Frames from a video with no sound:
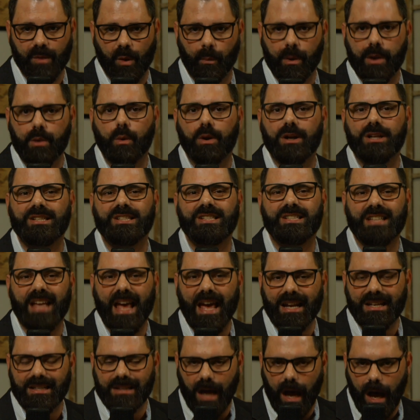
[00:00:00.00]
We want to
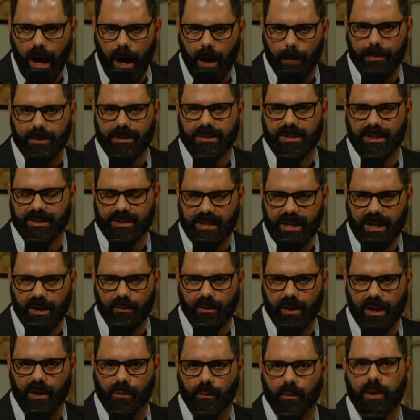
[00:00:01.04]
stand up to tyranny.